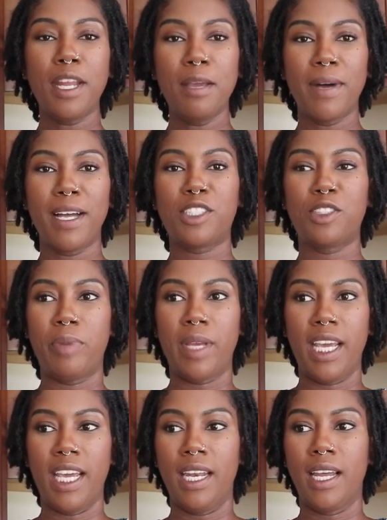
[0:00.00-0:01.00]
much
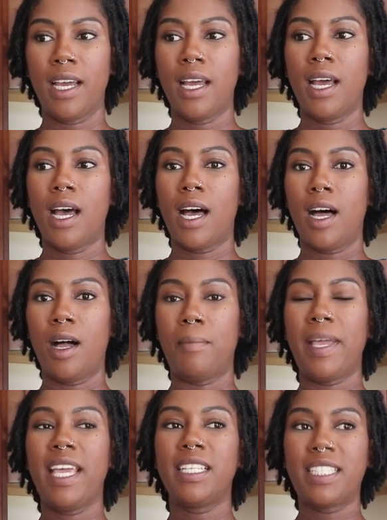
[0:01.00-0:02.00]
been
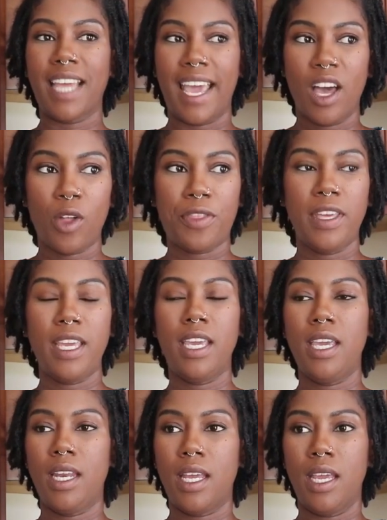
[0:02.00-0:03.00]
into healthy
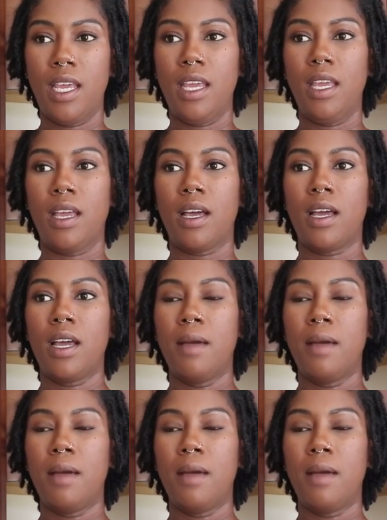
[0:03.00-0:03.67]
eating,